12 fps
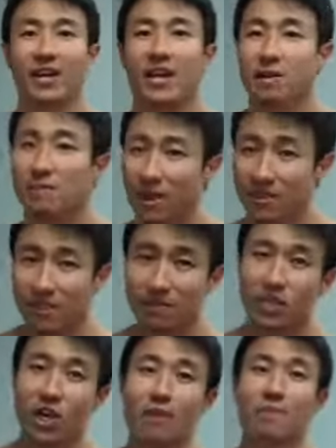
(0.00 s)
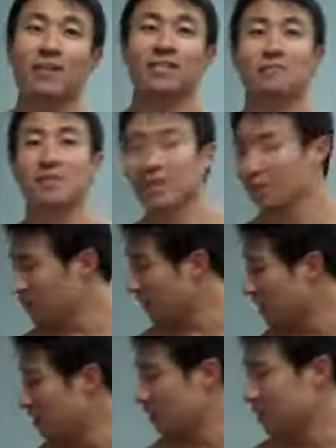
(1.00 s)
You may have seen me talk about some of the other
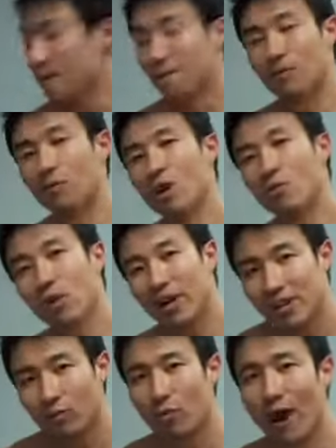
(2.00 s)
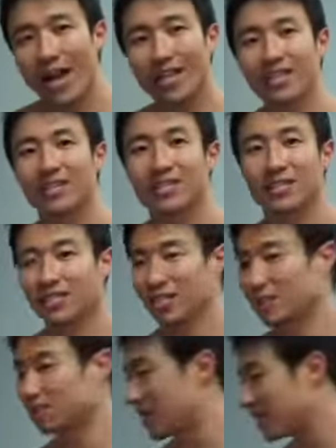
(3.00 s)
videos, but what running the rack
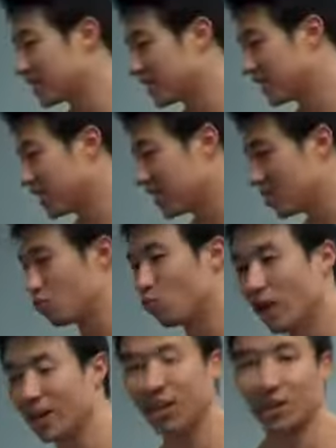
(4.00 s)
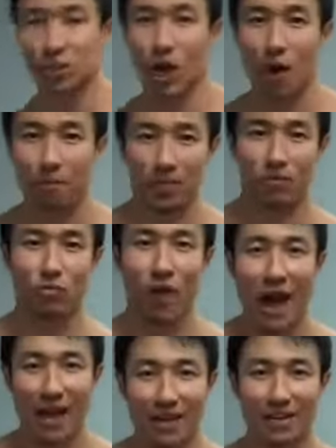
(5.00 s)
is basically running on top of the
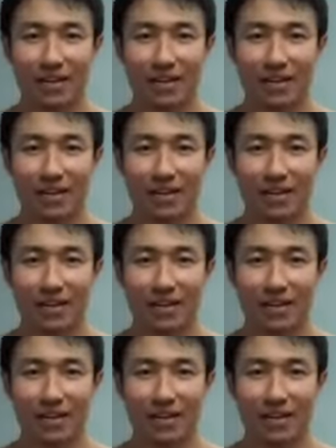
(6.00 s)
rack.